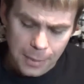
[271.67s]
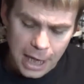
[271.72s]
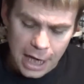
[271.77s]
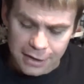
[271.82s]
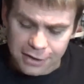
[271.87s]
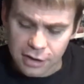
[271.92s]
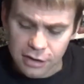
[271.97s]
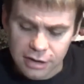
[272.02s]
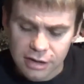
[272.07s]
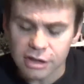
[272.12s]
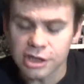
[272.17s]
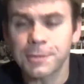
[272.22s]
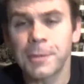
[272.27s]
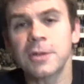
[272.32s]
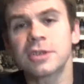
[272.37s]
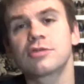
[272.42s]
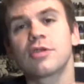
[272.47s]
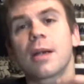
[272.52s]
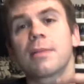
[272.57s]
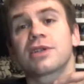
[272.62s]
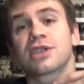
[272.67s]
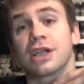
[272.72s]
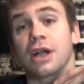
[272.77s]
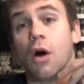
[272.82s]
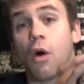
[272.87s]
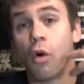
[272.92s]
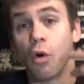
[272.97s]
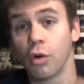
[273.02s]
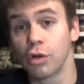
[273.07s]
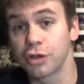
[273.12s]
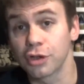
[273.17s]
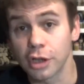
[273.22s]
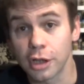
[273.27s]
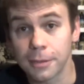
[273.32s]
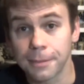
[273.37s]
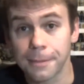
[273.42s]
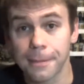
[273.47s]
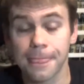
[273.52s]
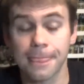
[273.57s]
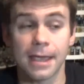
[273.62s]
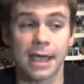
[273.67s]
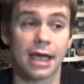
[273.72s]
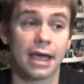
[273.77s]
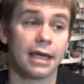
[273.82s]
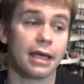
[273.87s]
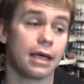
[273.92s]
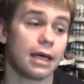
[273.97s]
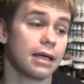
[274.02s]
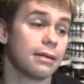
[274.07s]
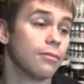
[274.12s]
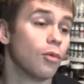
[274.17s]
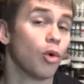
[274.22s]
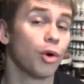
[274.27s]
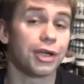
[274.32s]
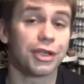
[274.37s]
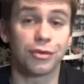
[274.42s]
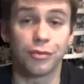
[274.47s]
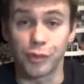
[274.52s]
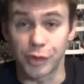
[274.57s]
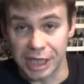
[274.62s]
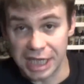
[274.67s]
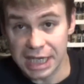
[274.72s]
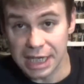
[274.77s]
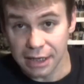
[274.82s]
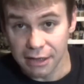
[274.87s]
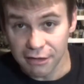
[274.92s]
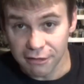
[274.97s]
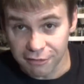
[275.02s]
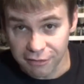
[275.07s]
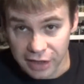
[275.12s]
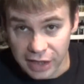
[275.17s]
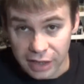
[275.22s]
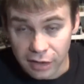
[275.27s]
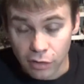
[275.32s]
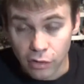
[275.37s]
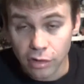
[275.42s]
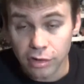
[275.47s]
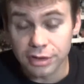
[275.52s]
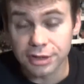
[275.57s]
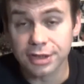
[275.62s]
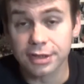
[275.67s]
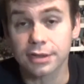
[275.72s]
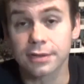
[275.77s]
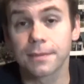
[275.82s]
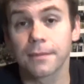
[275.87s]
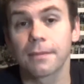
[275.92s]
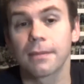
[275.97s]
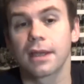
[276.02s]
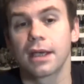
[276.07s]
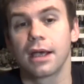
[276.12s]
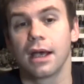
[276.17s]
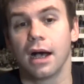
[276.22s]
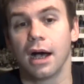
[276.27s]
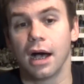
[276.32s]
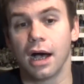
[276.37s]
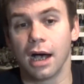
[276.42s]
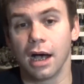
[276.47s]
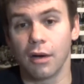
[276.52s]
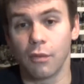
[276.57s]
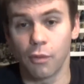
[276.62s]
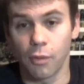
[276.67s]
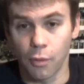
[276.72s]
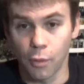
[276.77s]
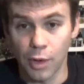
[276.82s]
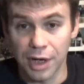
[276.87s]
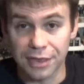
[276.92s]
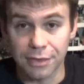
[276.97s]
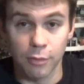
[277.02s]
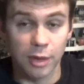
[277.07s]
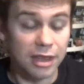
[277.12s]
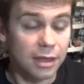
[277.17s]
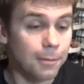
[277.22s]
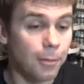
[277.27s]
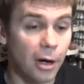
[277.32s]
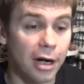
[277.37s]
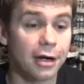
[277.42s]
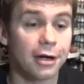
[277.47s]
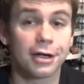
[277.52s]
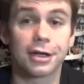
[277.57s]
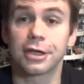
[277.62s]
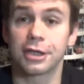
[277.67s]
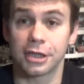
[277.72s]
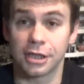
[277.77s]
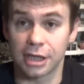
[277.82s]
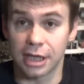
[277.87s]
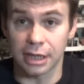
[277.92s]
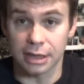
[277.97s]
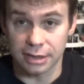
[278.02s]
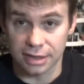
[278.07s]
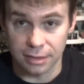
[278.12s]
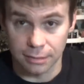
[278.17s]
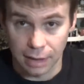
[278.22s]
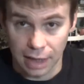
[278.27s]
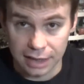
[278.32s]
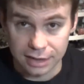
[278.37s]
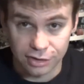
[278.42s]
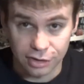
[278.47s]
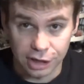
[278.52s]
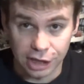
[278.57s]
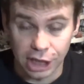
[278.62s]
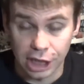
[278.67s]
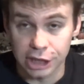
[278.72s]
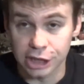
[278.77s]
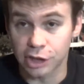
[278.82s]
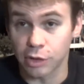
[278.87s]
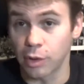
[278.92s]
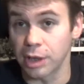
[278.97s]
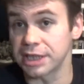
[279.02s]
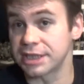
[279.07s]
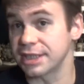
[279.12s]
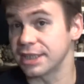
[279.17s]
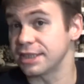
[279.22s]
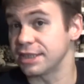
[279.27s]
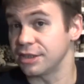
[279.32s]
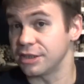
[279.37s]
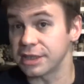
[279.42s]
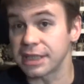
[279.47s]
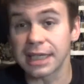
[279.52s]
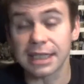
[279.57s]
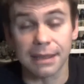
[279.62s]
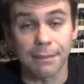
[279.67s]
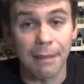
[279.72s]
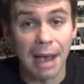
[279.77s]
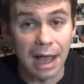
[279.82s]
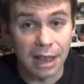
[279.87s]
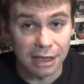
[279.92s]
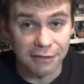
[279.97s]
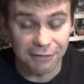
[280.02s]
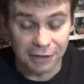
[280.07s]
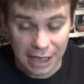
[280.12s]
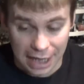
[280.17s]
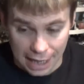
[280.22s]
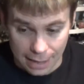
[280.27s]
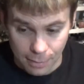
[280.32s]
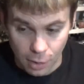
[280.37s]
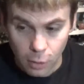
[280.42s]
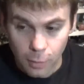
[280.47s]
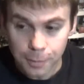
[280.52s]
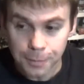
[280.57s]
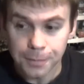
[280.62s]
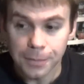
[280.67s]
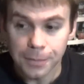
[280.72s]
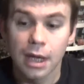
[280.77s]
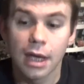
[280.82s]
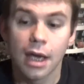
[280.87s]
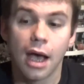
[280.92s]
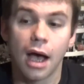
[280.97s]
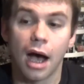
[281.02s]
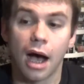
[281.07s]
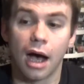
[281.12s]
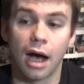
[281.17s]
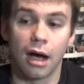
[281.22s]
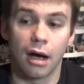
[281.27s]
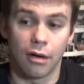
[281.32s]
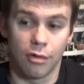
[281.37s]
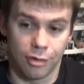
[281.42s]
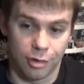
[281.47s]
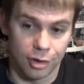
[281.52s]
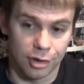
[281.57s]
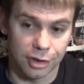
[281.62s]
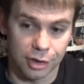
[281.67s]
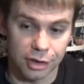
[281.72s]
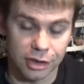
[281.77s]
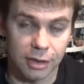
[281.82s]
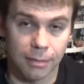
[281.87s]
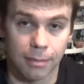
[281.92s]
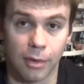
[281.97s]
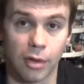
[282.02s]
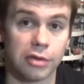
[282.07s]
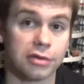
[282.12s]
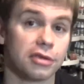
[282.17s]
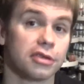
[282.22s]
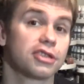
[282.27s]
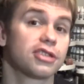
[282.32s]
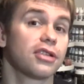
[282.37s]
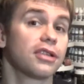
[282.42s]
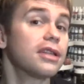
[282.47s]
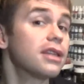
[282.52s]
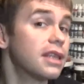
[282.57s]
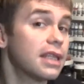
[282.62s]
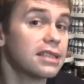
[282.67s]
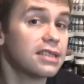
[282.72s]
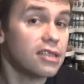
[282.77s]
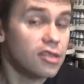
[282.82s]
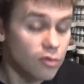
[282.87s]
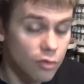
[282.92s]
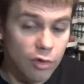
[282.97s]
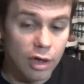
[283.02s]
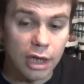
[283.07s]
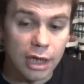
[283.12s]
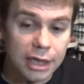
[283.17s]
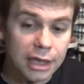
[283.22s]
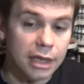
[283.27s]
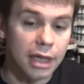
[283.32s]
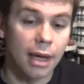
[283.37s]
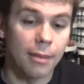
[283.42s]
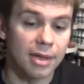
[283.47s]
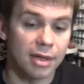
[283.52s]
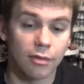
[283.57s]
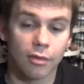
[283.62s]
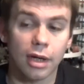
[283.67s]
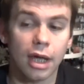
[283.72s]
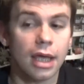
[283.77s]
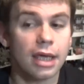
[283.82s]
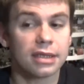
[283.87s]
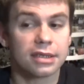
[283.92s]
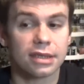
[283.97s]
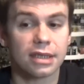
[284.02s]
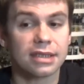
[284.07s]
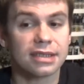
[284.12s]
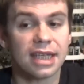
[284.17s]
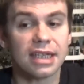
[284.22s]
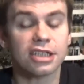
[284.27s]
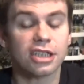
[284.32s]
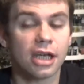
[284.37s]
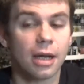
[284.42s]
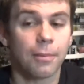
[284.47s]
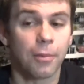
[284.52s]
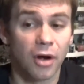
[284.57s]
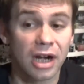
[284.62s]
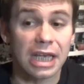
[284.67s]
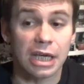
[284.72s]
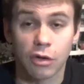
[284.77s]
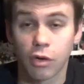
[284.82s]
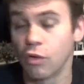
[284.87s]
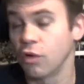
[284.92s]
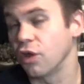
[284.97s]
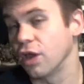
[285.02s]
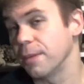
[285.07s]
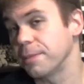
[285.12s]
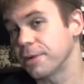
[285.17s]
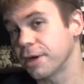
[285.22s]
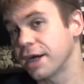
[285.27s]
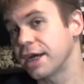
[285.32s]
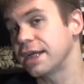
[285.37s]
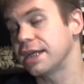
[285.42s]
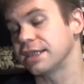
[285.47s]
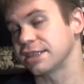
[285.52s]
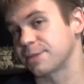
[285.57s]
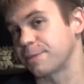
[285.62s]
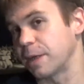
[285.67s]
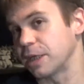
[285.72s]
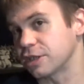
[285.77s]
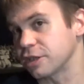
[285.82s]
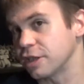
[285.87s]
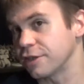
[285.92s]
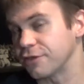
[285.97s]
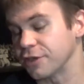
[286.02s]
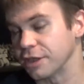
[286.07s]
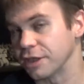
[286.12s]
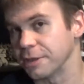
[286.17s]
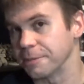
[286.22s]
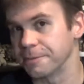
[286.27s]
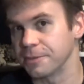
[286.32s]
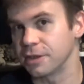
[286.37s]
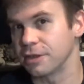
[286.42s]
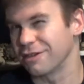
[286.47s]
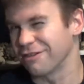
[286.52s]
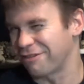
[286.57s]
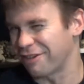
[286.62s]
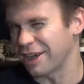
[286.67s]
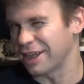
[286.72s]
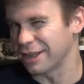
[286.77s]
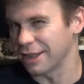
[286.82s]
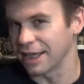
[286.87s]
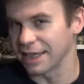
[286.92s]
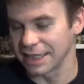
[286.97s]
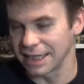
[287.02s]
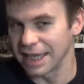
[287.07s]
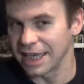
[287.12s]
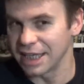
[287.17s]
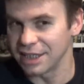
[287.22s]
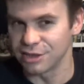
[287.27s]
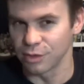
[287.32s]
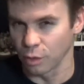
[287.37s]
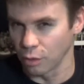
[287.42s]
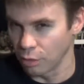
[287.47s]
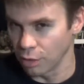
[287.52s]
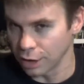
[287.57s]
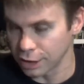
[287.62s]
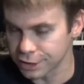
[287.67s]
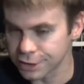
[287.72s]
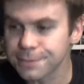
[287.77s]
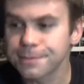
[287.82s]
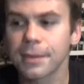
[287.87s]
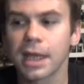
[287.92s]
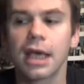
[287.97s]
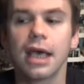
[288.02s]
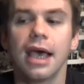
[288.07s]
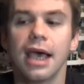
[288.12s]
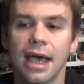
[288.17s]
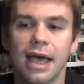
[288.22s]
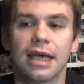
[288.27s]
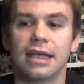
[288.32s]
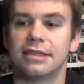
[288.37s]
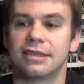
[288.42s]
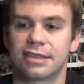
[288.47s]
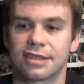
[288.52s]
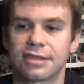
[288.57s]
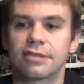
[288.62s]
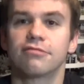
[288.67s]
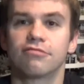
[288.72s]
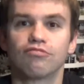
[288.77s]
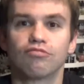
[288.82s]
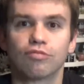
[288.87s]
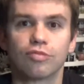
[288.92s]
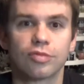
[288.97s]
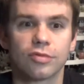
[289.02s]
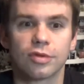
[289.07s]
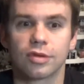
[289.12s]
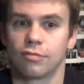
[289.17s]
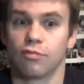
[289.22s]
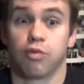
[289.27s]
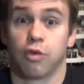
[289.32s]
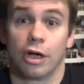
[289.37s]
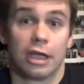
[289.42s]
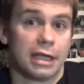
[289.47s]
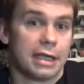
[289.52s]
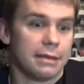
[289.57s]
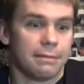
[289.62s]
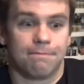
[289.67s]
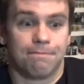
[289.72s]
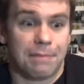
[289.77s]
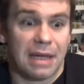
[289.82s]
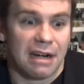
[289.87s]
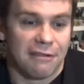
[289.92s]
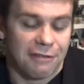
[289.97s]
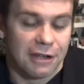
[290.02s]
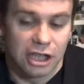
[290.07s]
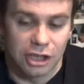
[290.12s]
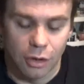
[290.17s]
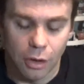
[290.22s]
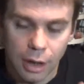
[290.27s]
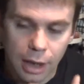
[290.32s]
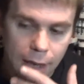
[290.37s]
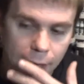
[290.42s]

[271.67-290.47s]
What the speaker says: They're supposed to represent older and more unique vehicles. With the Predator, you get some extra gun choices, and you can take the Malefic ammo on all your bolters. So this is really, I mean, really, it's actually a pretty cool upgrade, especially if you're fighting like Nids or Orcs. It's really beneficial.